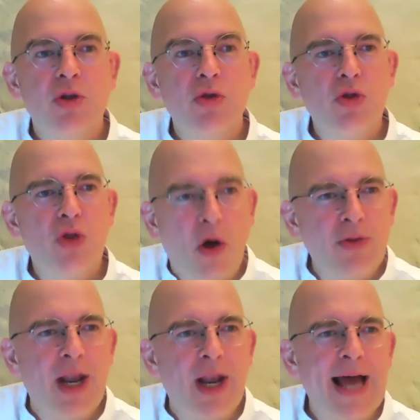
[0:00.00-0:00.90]

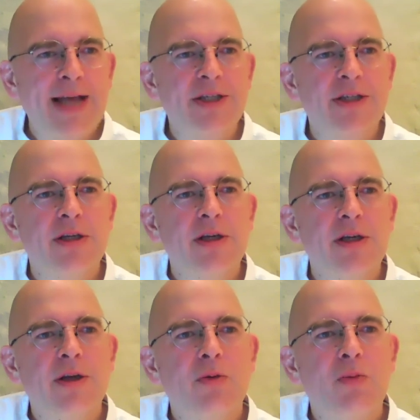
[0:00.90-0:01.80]
Nonetheless,
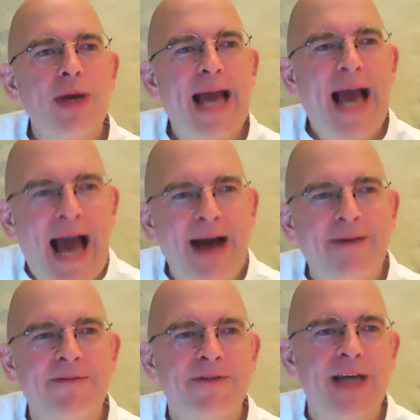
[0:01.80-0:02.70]
we
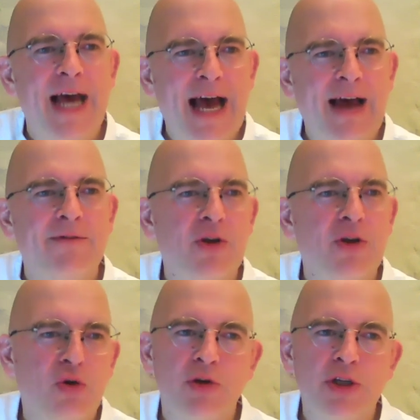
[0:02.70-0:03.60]
have to have the
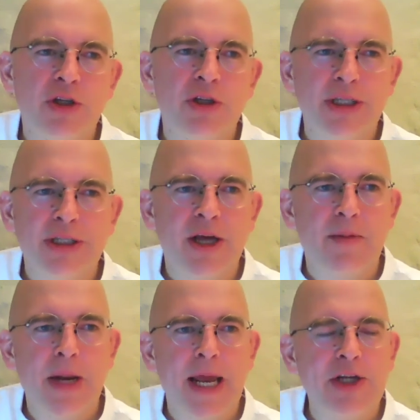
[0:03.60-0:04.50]
courage and
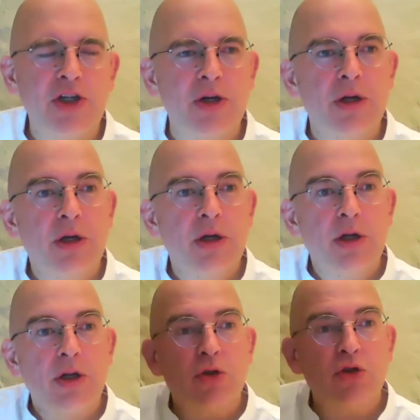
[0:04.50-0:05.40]
determination
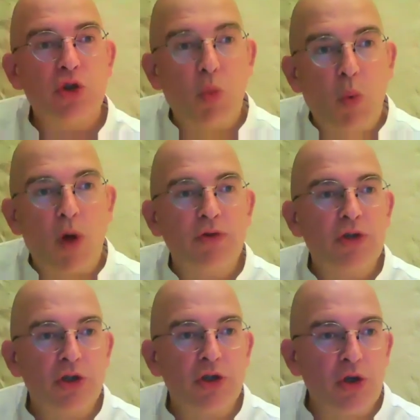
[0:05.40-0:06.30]
to want
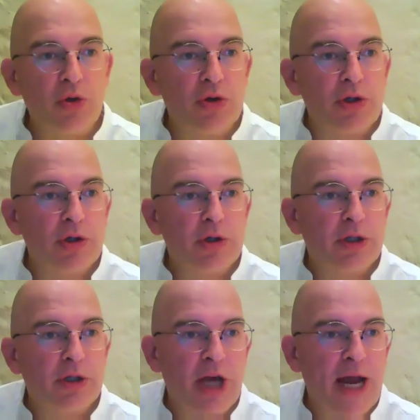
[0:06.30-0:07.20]
to choose
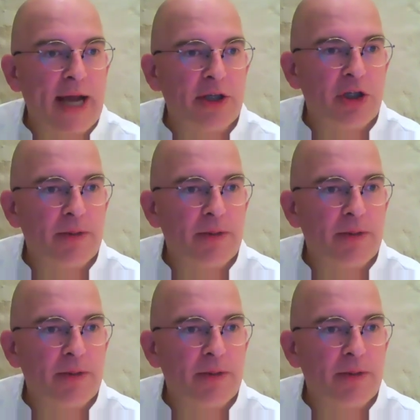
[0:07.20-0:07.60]
to change.